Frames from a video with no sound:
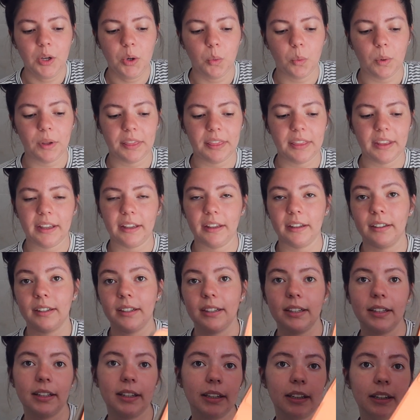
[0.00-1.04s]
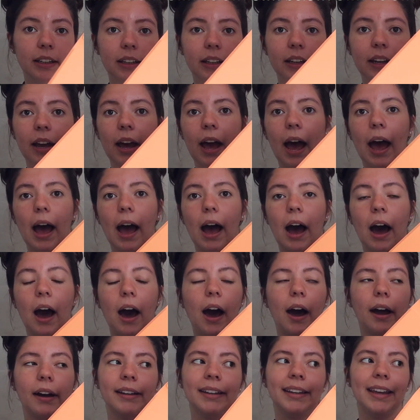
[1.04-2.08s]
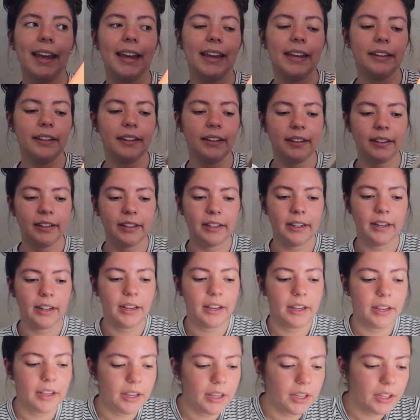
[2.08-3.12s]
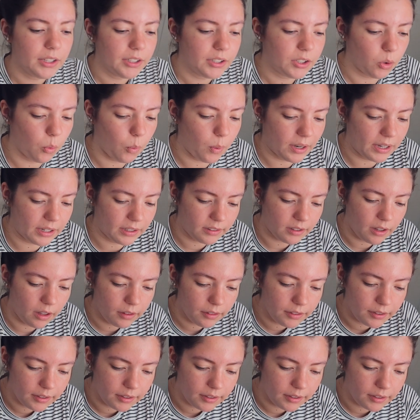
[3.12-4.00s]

with this case. So when it's all